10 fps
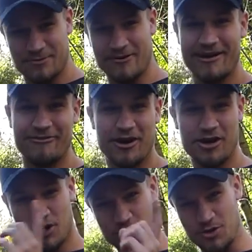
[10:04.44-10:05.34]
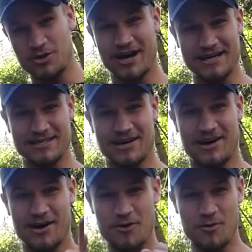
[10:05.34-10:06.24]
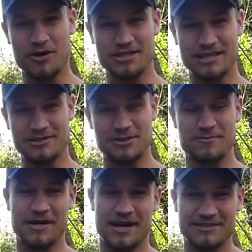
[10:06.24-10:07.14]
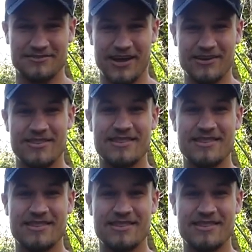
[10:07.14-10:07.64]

wherever you guys are watching Supercars of London.